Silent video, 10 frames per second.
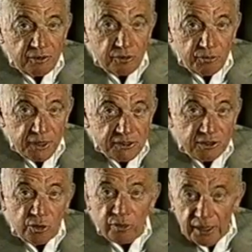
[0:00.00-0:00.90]
New
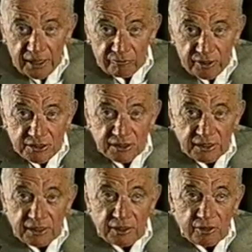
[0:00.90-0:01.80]
Mexico, and
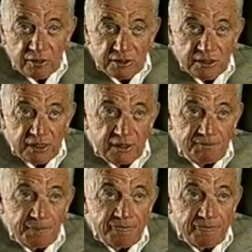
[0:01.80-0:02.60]
recently in New York City.